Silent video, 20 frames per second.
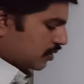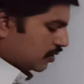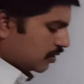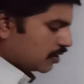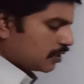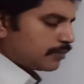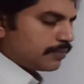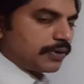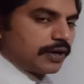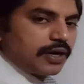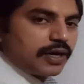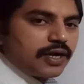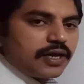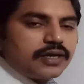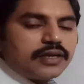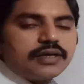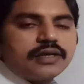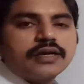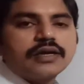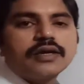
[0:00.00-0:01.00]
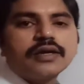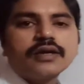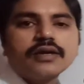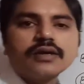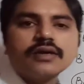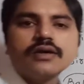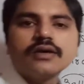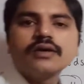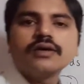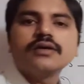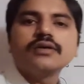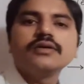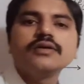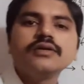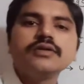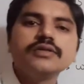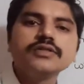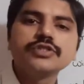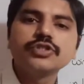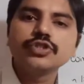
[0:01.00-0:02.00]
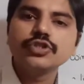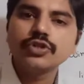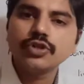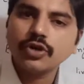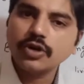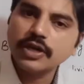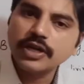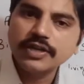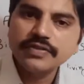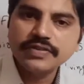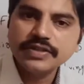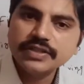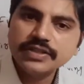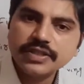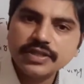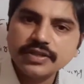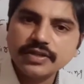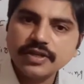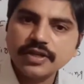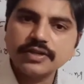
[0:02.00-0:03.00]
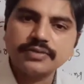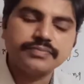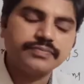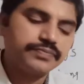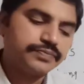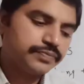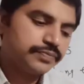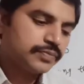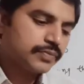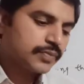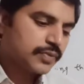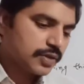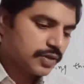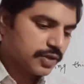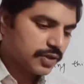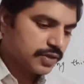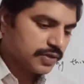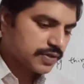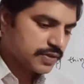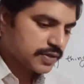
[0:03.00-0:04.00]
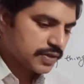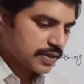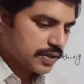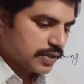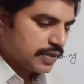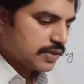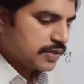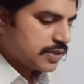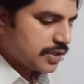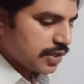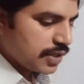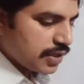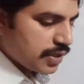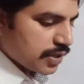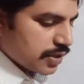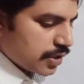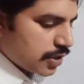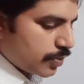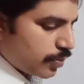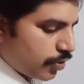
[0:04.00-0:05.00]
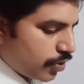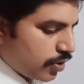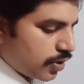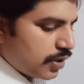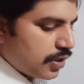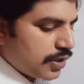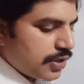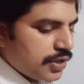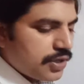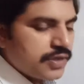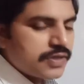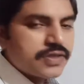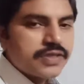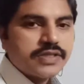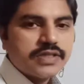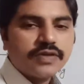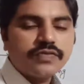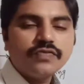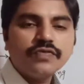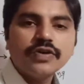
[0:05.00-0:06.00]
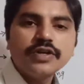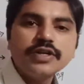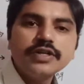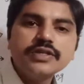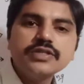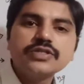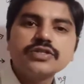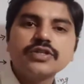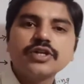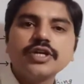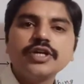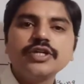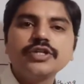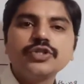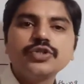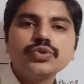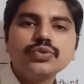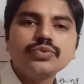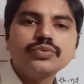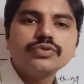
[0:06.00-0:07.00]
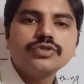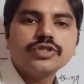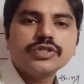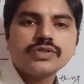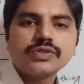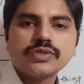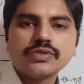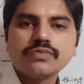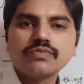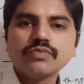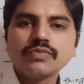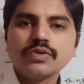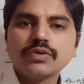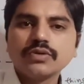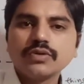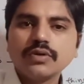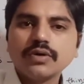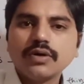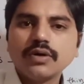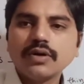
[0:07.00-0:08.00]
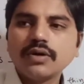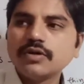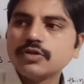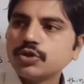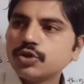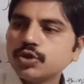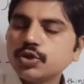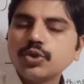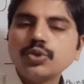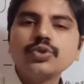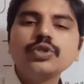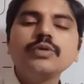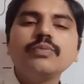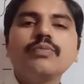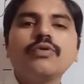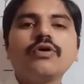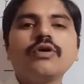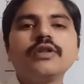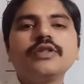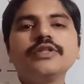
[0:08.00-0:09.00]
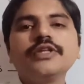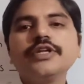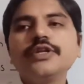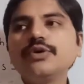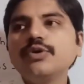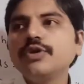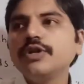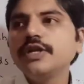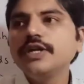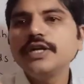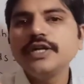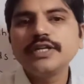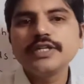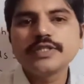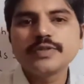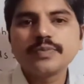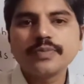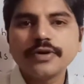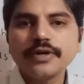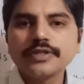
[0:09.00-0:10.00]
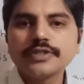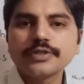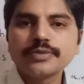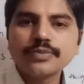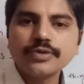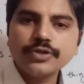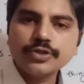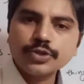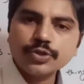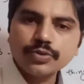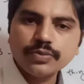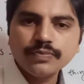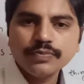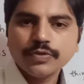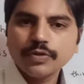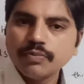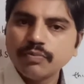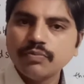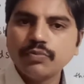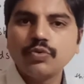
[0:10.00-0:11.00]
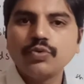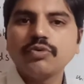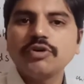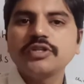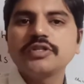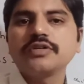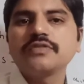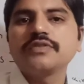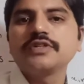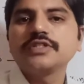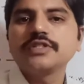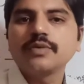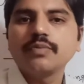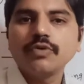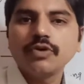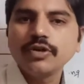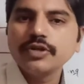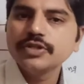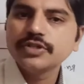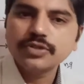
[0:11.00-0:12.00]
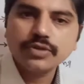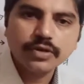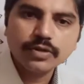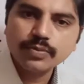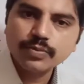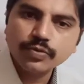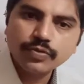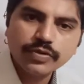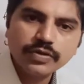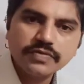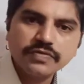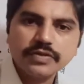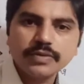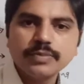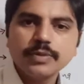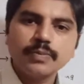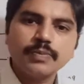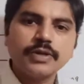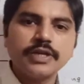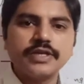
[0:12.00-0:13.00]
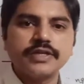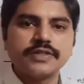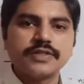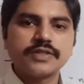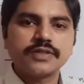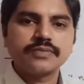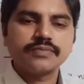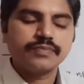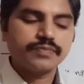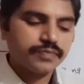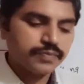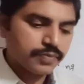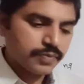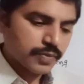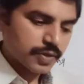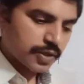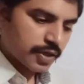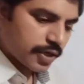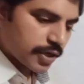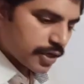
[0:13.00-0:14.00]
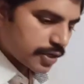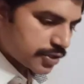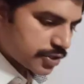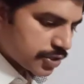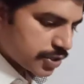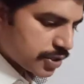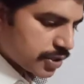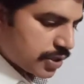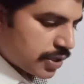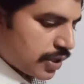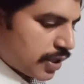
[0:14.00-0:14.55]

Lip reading: The ball is non-living thing na? Yes. See, the ball is, someone is right to just throw the ball, then only it is possible to move, otherwise the ball is not moving from the place, correct?